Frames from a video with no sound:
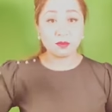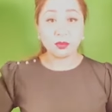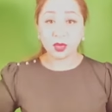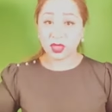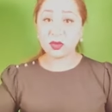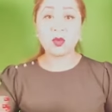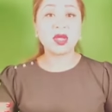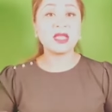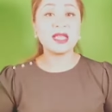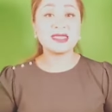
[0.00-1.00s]
pull in
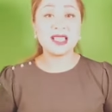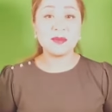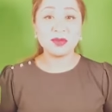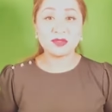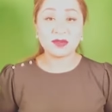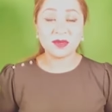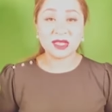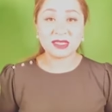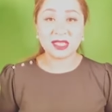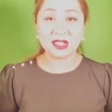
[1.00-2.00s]
one of the examples from the
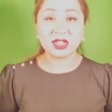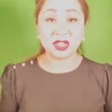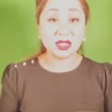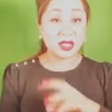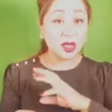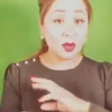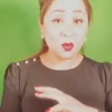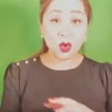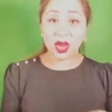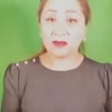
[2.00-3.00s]
Excel sheet,
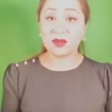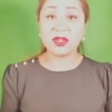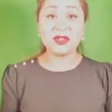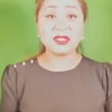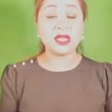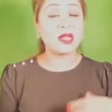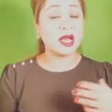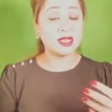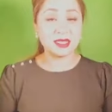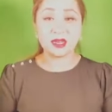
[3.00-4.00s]
whatever you did,
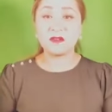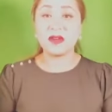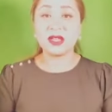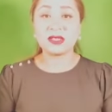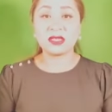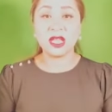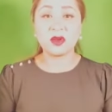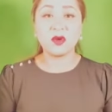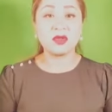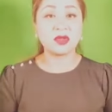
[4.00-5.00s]
identified
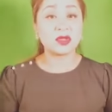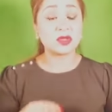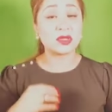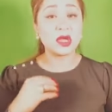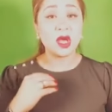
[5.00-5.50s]
stakeholders,